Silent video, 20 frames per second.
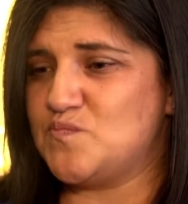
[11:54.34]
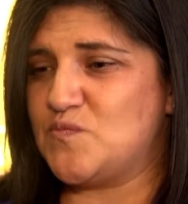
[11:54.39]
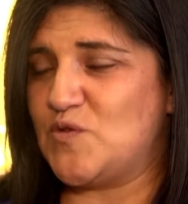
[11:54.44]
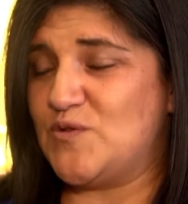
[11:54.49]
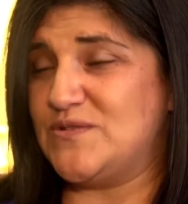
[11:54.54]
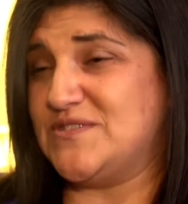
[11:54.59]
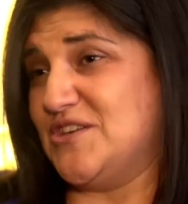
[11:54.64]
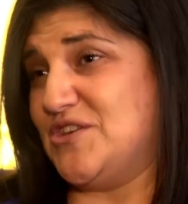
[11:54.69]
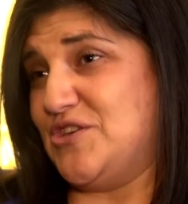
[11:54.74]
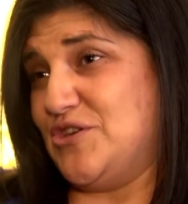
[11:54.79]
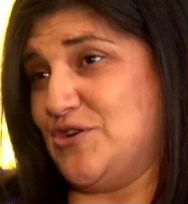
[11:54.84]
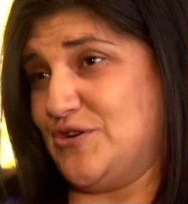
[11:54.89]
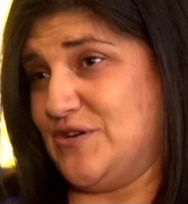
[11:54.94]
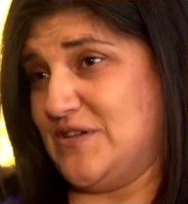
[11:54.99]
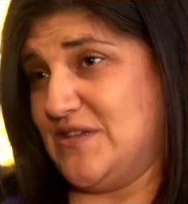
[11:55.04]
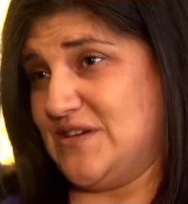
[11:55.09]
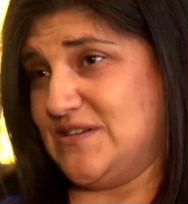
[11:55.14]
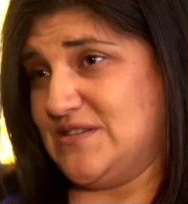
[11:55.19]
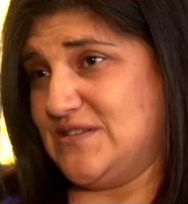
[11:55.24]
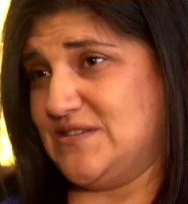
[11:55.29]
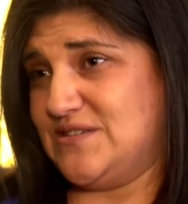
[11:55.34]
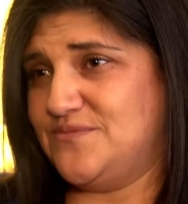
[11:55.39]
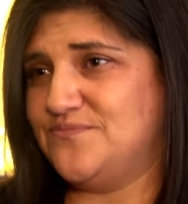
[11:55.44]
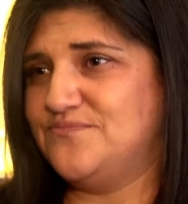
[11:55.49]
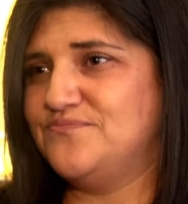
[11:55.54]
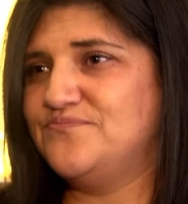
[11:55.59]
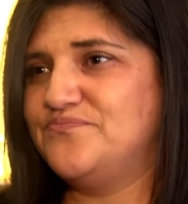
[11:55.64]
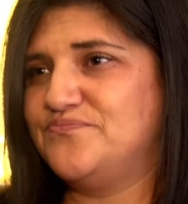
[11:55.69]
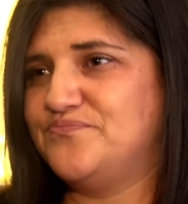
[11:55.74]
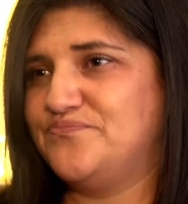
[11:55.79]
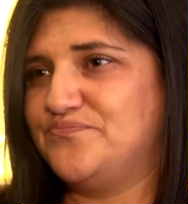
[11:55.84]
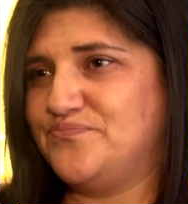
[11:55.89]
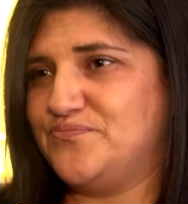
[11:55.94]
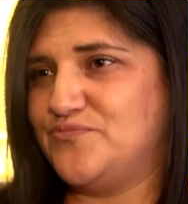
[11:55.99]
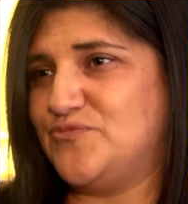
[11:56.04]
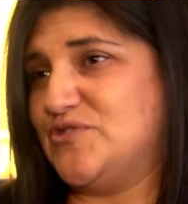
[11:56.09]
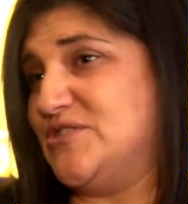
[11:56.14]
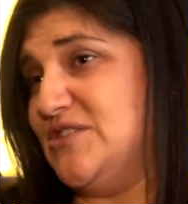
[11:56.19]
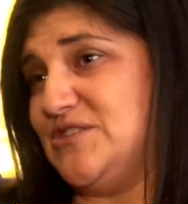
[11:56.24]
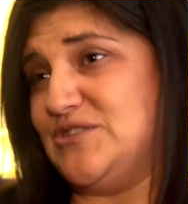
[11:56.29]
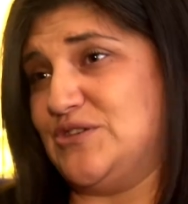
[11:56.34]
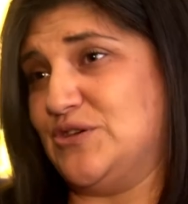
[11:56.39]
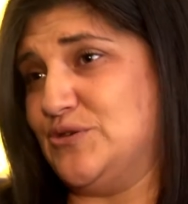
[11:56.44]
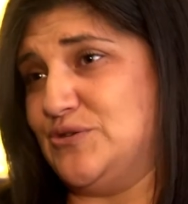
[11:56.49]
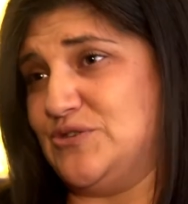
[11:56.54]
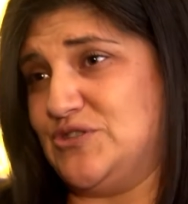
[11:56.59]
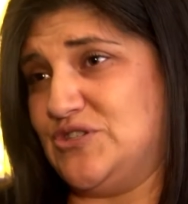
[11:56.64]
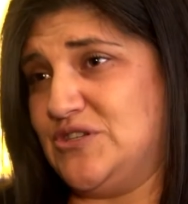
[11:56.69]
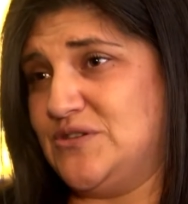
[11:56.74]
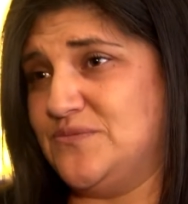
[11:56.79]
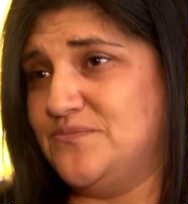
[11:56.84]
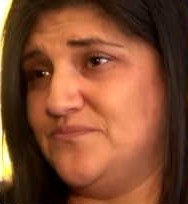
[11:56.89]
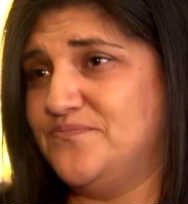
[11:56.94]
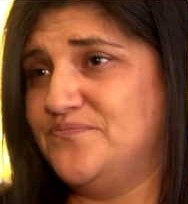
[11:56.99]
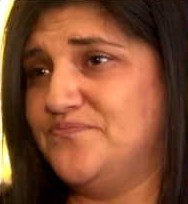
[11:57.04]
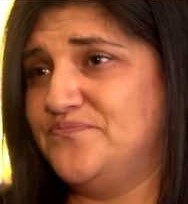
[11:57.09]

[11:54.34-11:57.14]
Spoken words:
was the cure to this, was a solution.